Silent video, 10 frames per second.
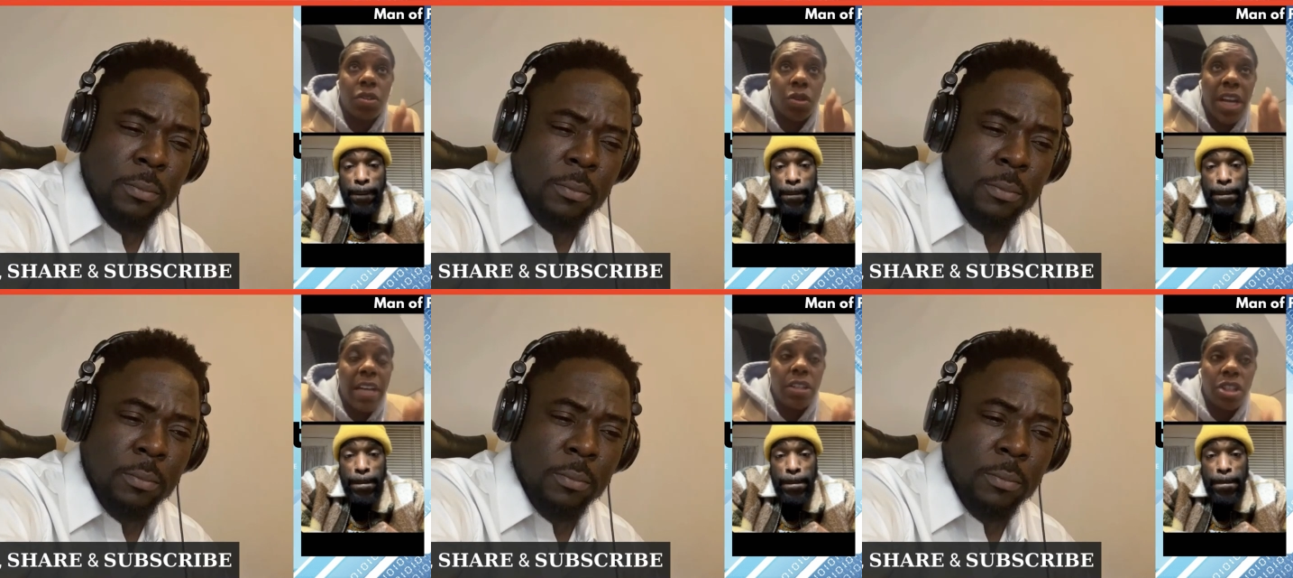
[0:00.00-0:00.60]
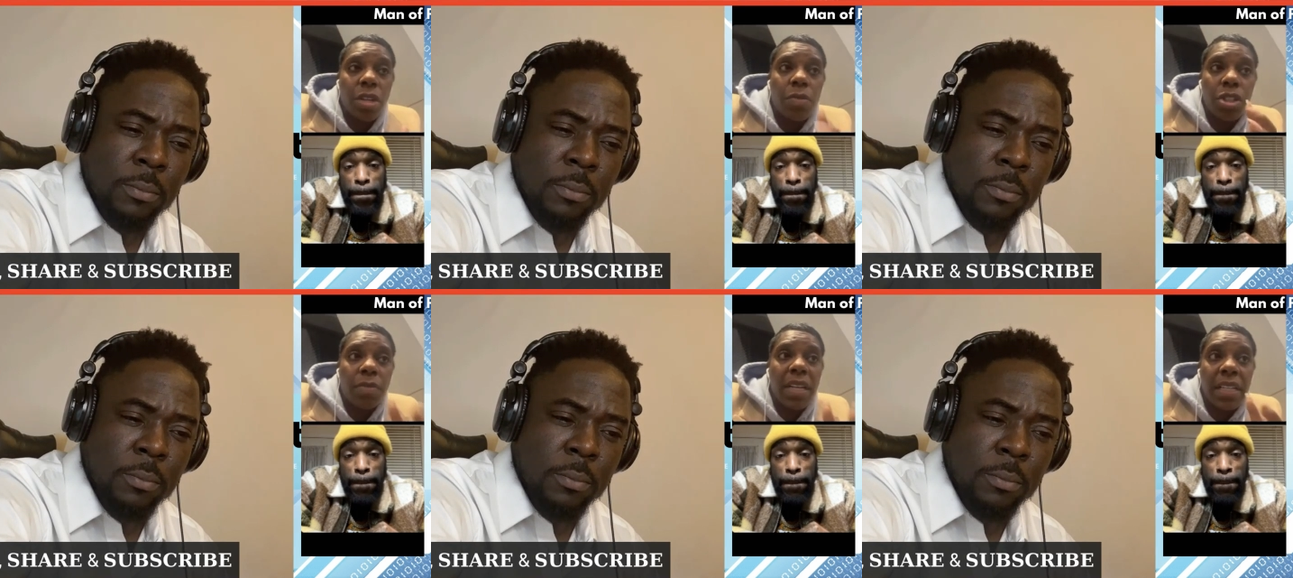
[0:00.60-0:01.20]
Speaker 1: creatorship,
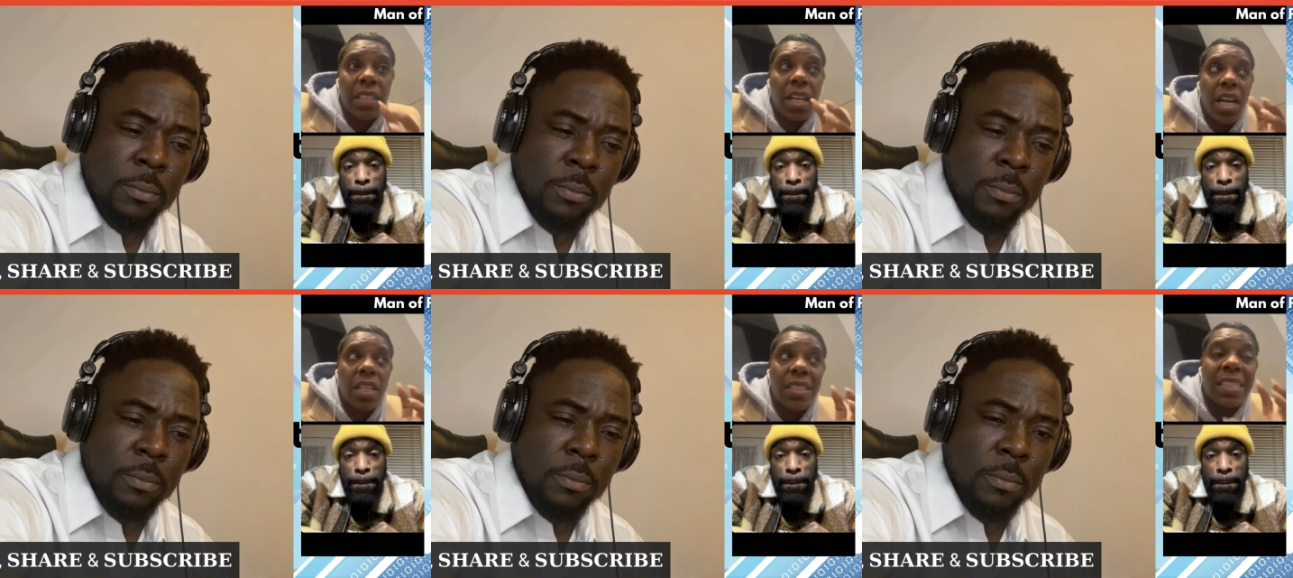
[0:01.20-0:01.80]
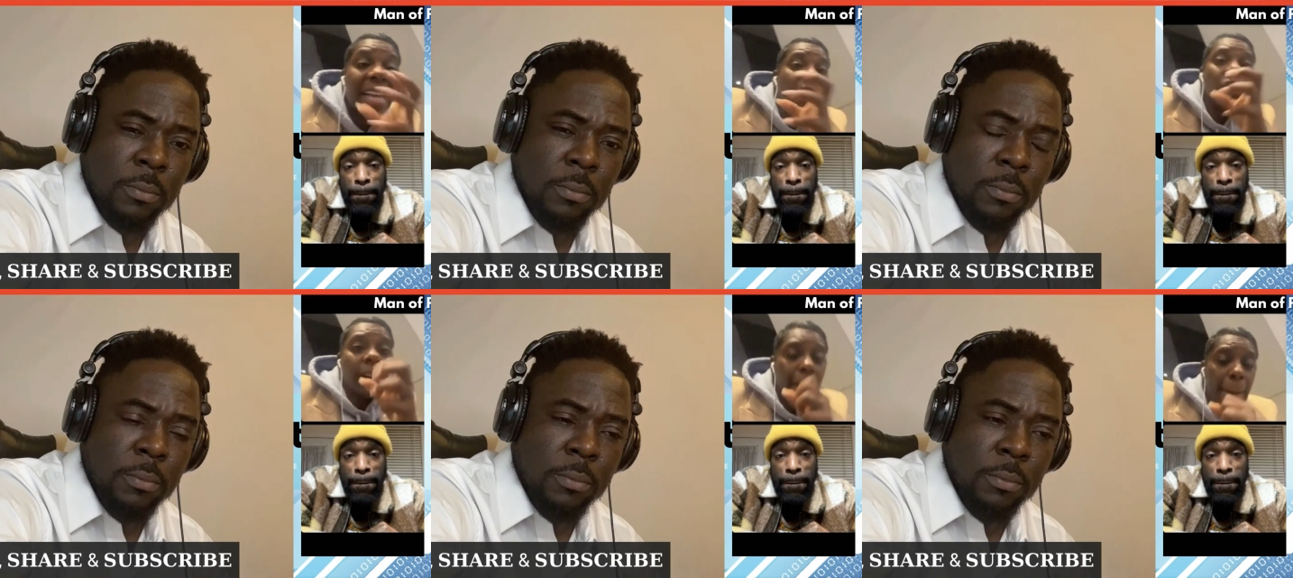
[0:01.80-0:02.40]
which means
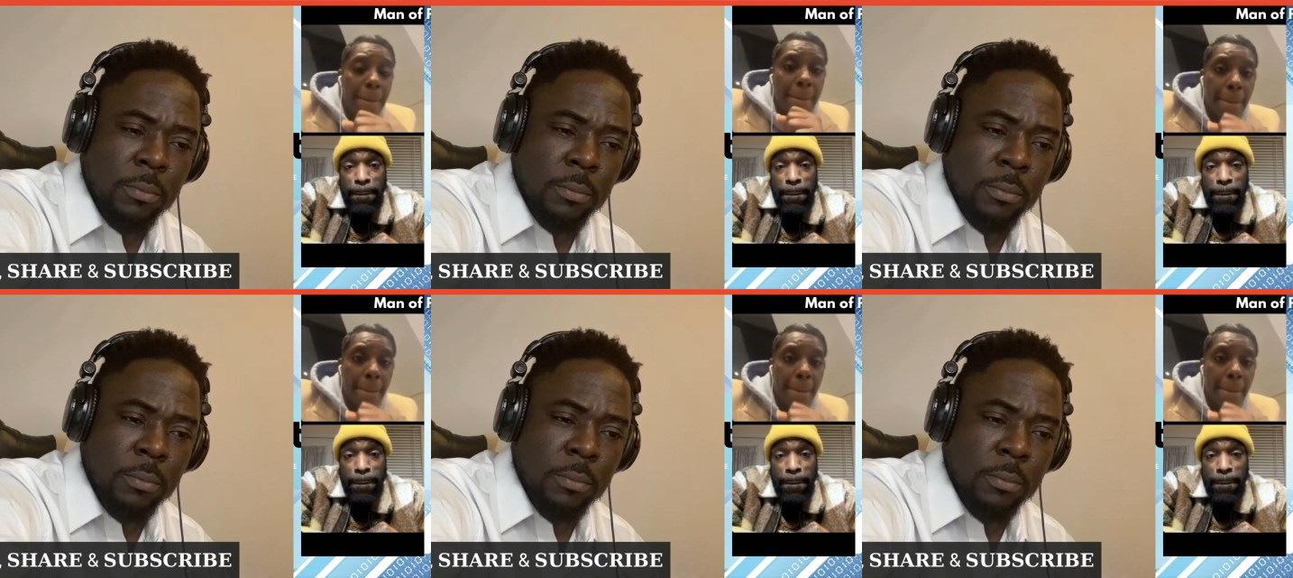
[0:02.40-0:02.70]
scheduling,